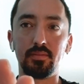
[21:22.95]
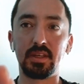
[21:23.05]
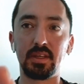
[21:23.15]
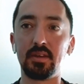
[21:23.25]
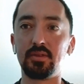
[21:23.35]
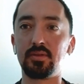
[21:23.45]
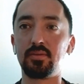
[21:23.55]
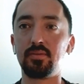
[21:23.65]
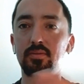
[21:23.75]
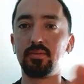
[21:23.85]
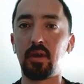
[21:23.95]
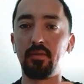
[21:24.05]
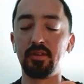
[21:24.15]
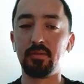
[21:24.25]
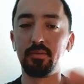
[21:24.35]
Because
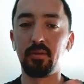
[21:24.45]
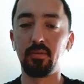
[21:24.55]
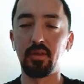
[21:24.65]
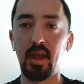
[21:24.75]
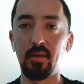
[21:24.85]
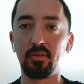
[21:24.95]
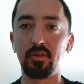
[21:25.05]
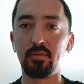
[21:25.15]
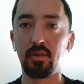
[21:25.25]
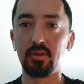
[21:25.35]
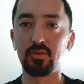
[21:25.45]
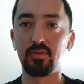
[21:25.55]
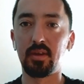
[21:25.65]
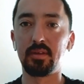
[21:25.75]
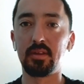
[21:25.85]
obviously being with Hammer and the Brunswick
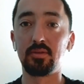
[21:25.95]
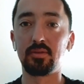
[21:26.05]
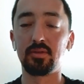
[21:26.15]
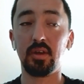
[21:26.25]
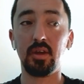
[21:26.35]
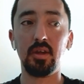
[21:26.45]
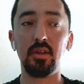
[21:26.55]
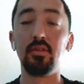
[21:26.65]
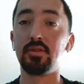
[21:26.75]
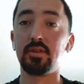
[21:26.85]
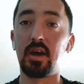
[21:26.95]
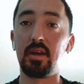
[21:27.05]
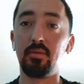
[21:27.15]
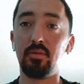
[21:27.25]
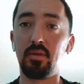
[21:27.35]
family, there's a lot
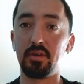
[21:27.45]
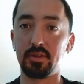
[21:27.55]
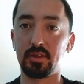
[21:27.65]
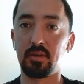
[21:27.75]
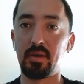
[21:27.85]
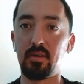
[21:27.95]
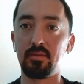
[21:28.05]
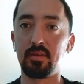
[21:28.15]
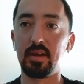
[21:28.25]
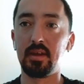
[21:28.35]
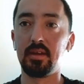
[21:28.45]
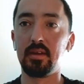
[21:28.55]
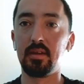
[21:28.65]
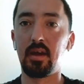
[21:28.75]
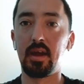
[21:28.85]
of bowling balls that come out,
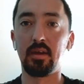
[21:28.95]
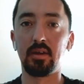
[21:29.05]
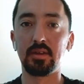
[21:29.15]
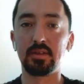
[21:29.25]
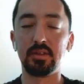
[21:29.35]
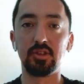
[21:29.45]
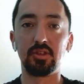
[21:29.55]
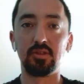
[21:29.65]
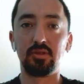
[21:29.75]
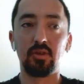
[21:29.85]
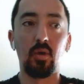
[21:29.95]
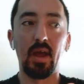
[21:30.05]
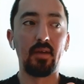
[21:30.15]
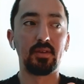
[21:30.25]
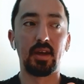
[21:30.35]
and I honestly just don't
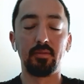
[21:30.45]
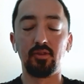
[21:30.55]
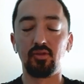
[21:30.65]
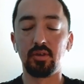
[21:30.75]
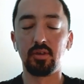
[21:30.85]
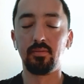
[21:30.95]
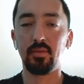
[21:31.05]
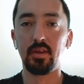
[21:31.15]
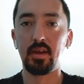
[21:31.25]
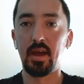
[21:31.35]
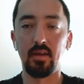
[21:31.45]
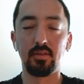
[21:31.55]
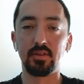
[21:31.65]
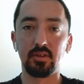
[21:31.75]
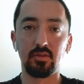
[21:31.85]
have time to drill
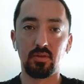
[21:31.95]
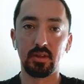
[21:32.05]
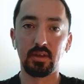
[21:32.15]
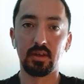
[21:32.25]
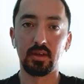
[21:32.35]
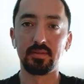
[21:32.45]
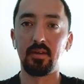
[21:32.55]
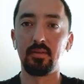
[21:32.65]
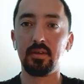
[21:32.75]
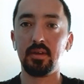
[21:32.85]
every single one that comes out.